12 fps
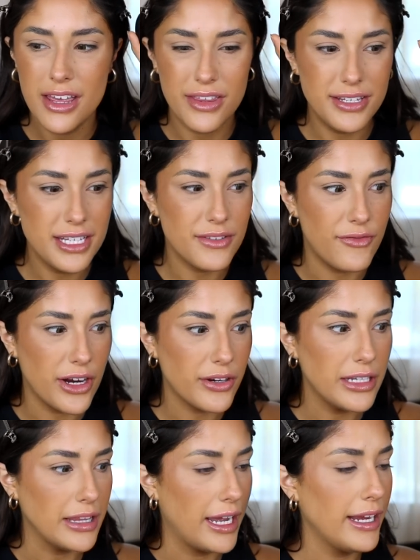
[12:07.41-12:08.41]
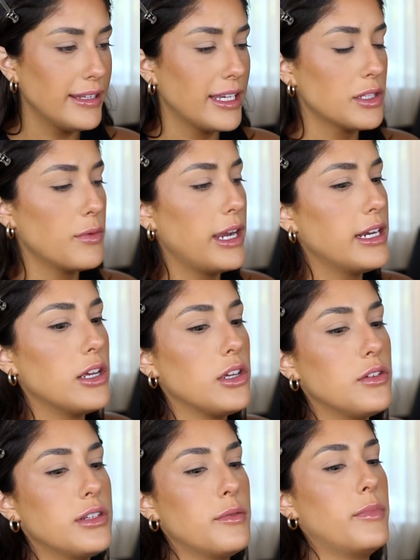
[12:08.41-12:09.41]
This is very light, that's why I didn't
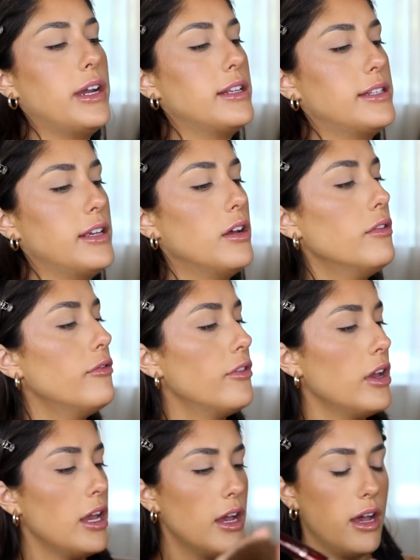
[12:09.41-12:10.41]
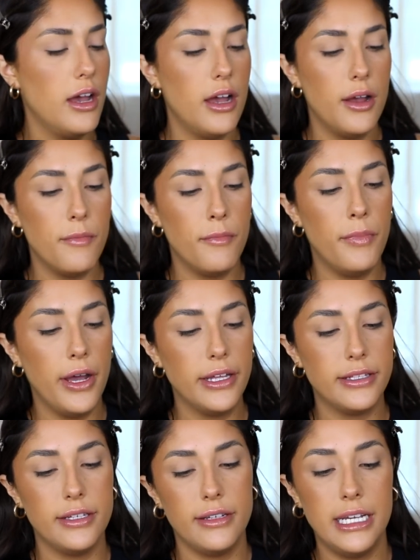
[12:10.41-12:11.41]
use it by itself, um,
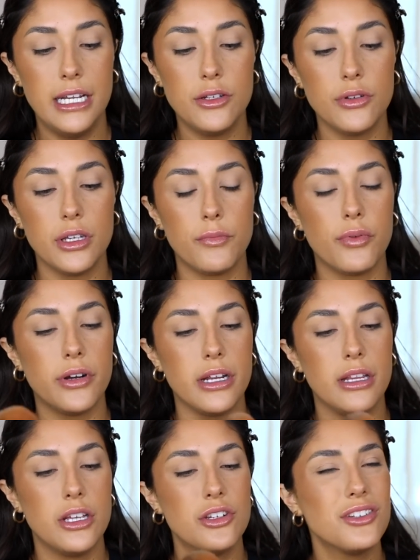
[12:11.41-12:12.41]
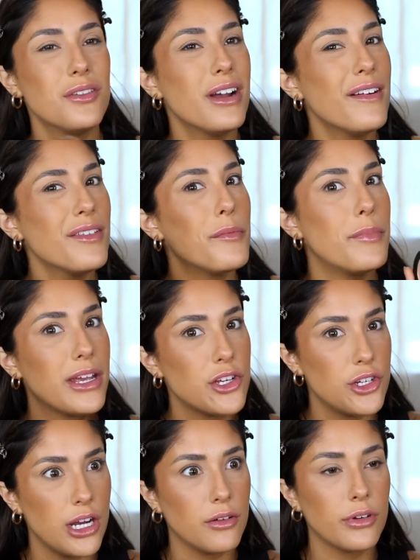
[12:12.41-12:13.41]
but it is really pretty. They just don't have the
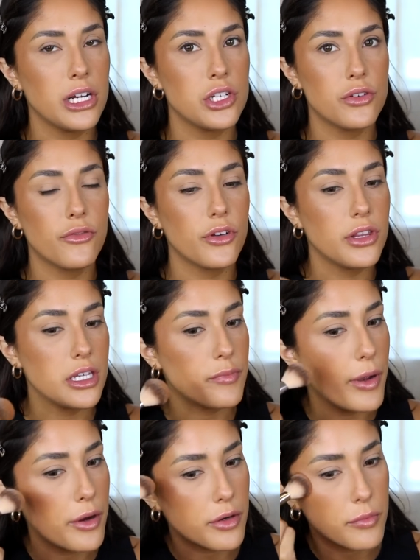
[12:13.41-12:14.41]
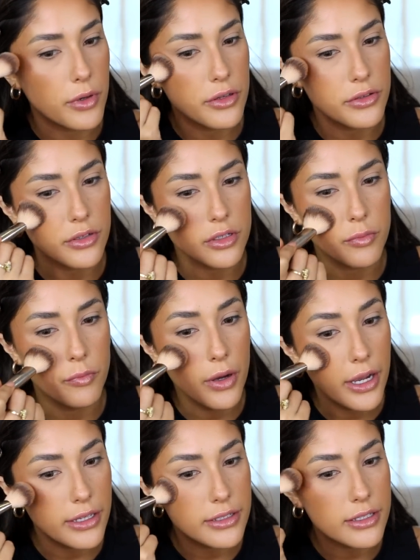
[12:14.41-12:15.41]
best shade range for these powder bronzers,
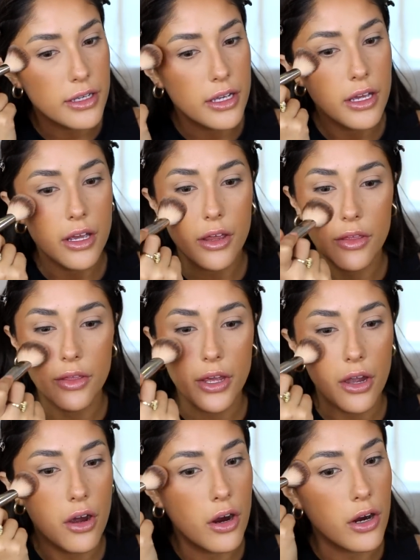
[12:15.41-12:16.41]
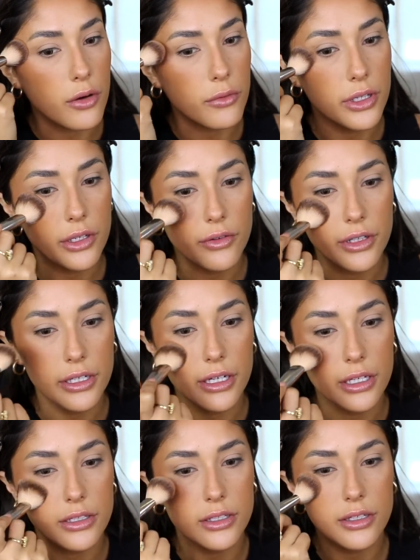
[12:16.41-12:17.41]
but they are really, really
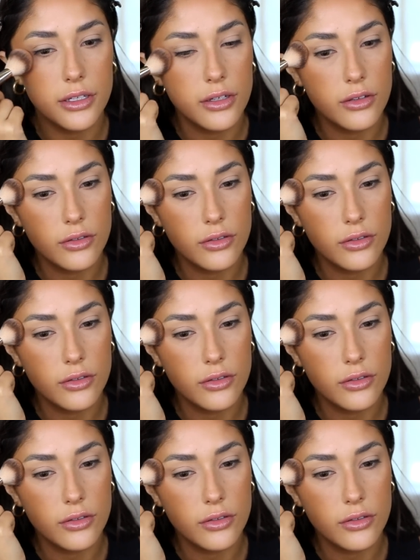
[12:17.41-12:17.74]
nice.